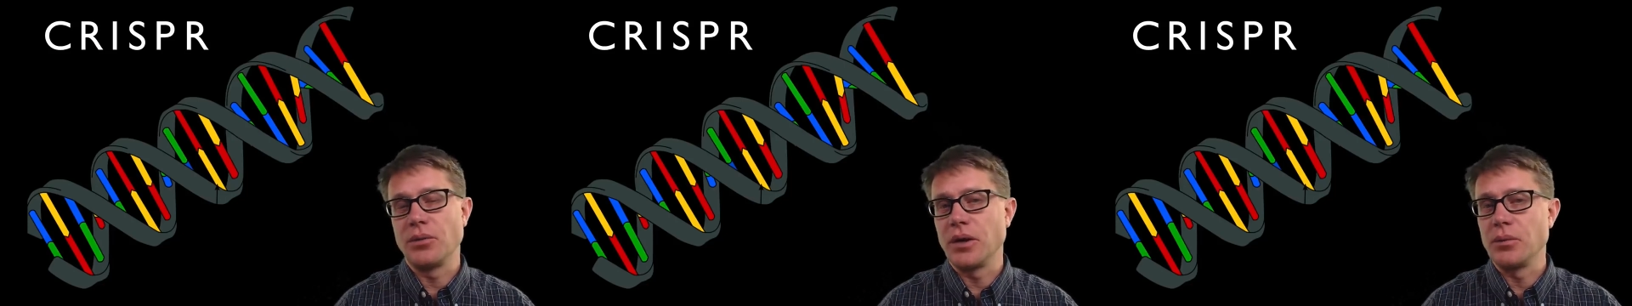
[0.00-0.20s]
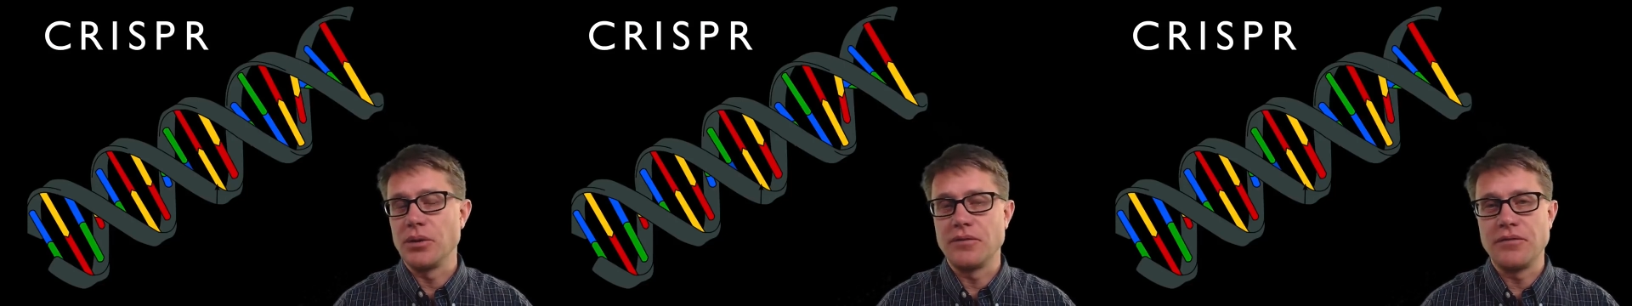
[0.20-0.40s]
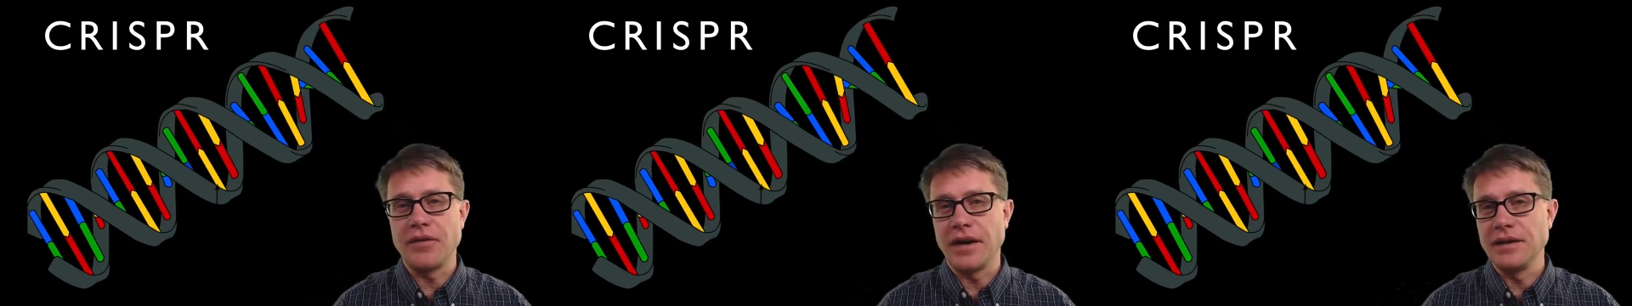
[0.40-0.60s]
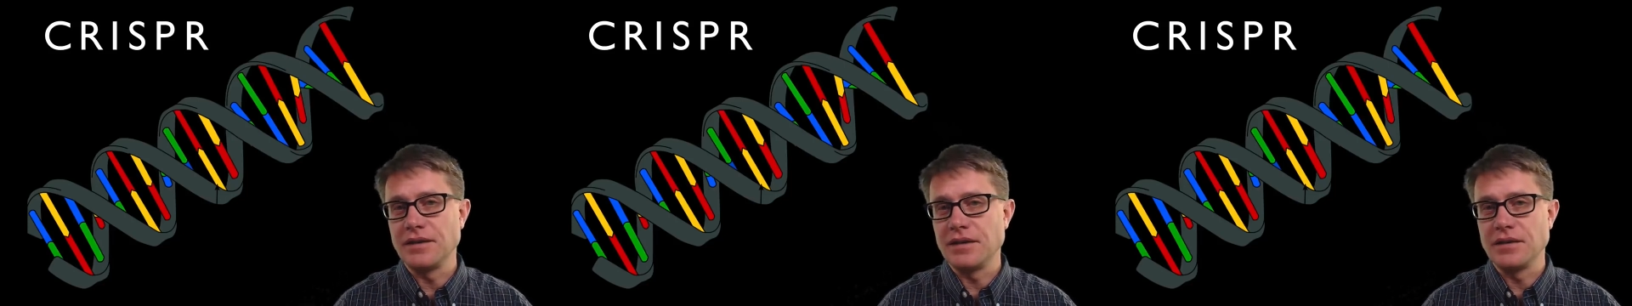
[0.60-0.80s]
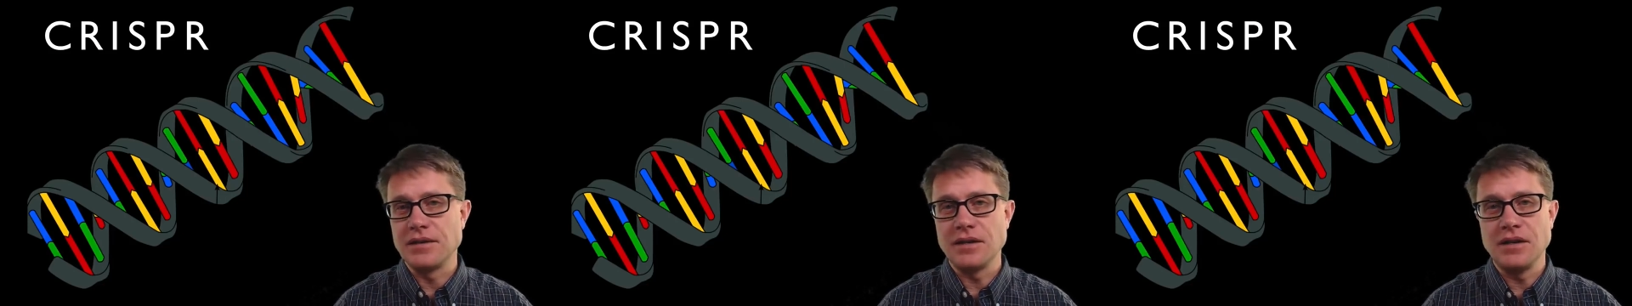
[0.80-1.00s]
the way we
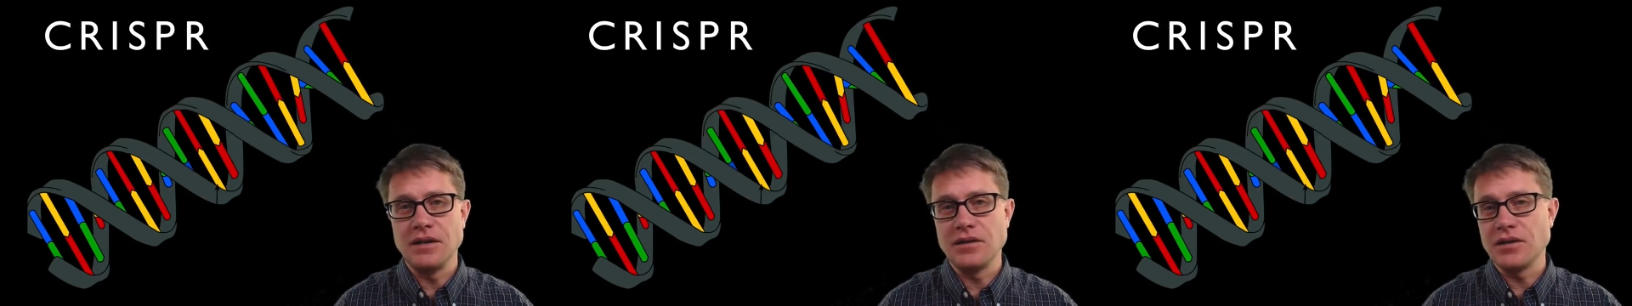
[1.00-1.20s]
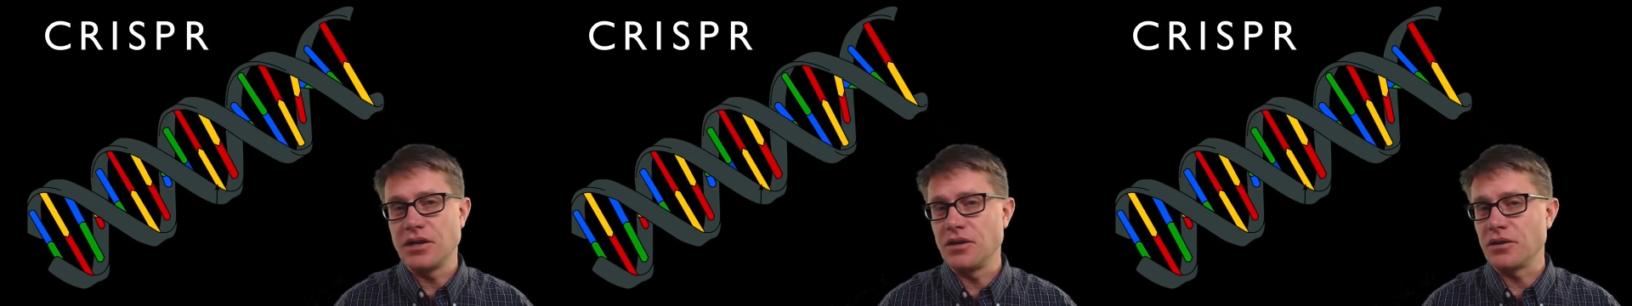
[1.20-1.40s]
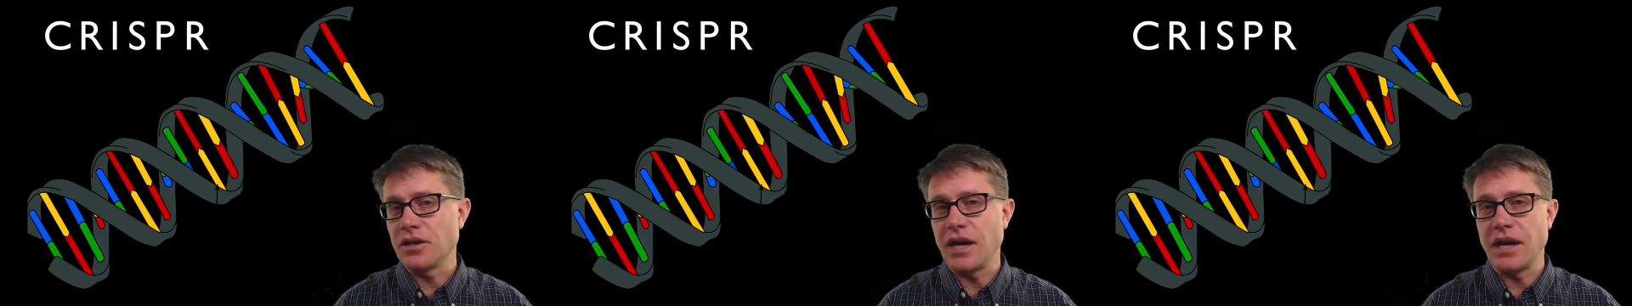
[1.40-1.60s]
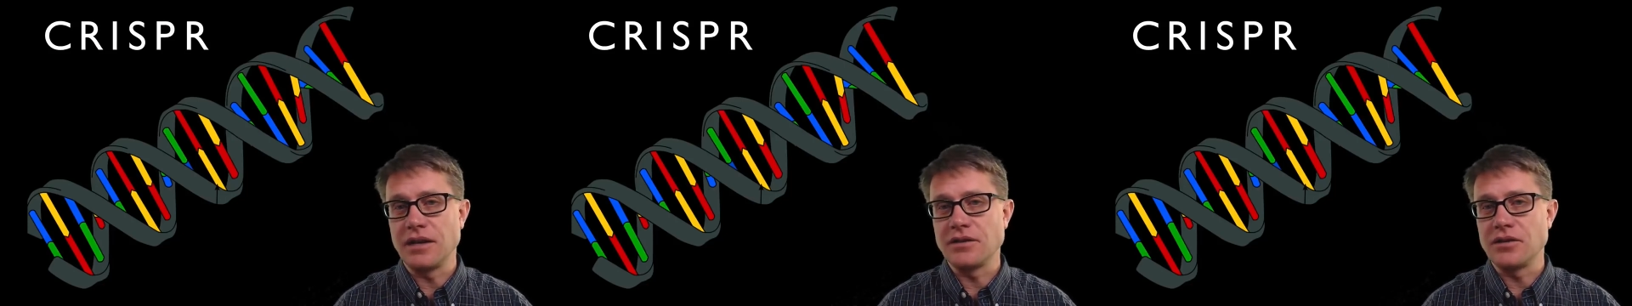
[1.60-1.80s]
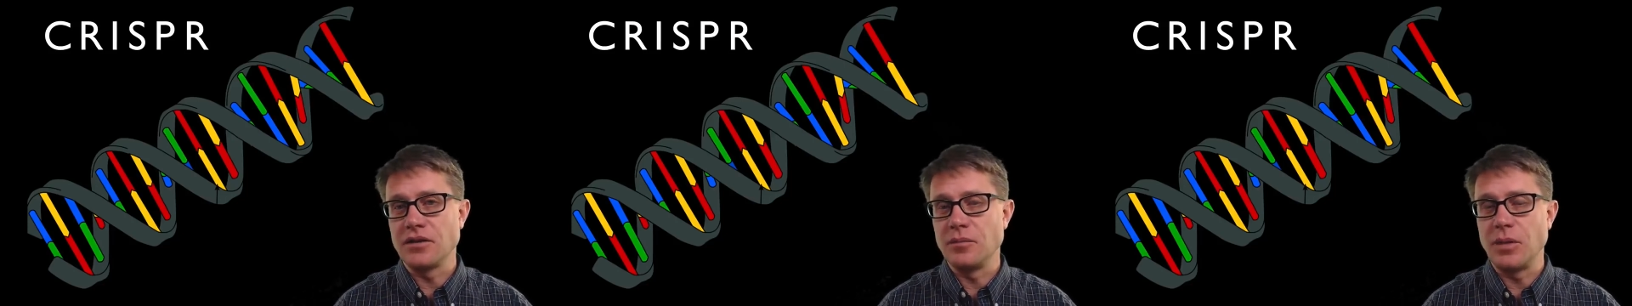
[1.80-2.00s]
fight disease, cure
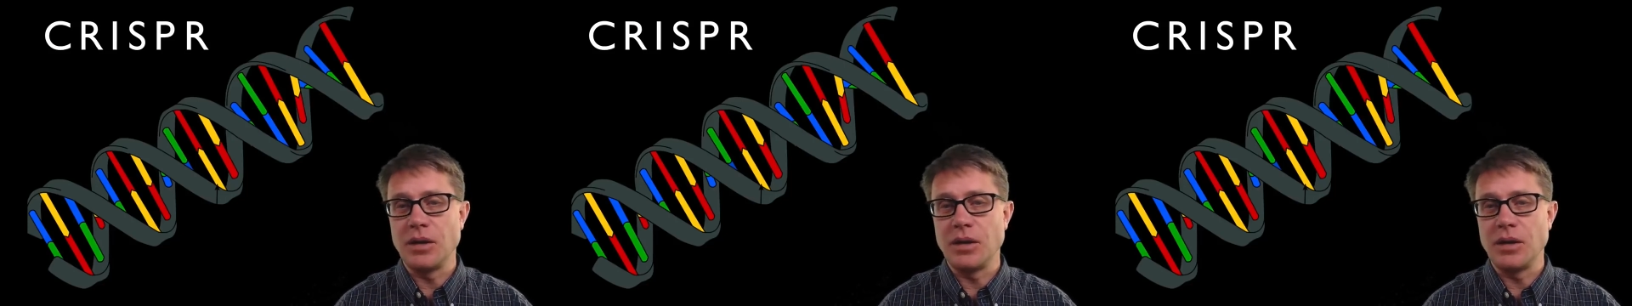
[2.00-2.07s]
cancer,